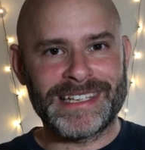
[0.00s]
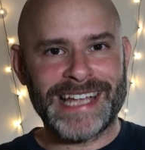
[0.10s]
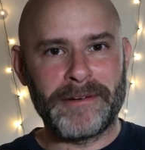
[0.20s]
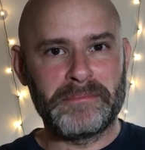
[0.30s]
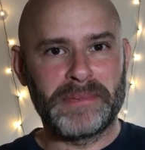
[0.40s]

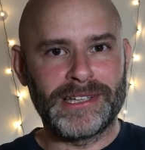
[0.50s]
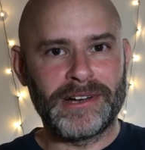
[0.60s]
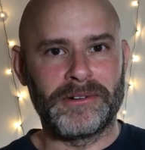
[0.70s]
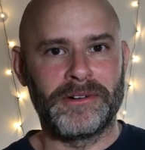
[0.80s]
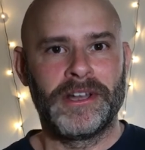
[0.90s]
down
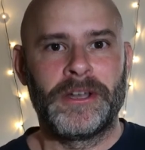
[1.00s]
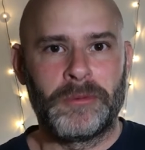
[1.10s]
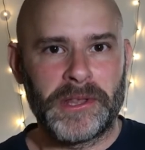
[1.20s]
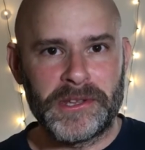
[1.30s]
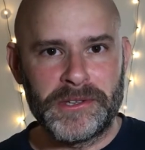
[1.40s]
below
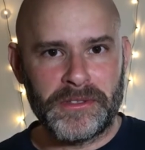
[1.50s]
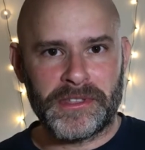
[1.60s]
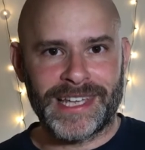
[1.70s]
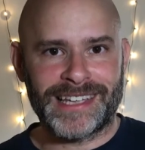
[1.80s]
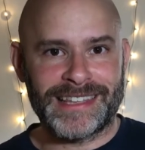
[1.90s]
whether you
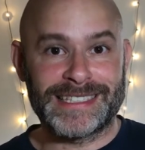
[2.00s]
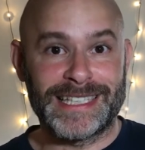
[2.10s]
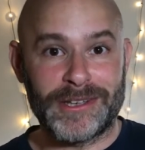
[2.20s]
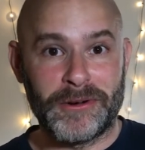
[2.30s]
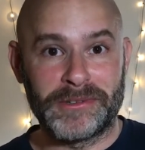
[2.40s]
think this
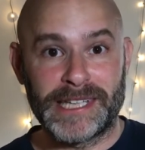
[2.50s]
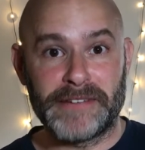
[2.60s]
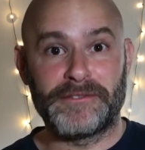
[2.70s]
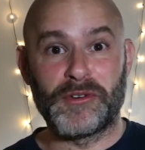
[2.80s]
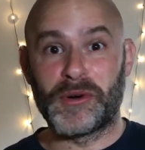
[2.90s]
is only
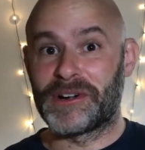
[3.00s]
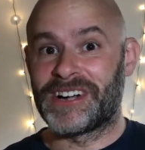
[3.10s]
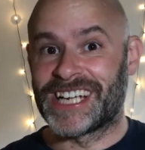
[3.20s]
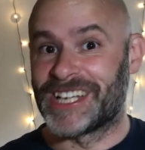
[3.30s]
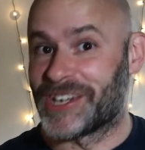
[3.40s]
for
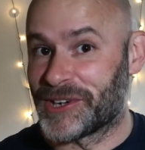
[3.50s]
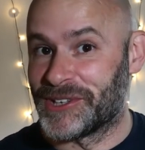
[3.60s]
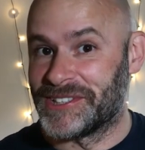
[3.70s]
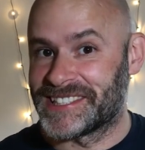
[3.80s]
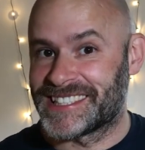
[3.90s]

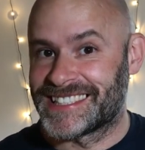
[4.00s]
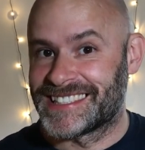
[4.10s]
girls.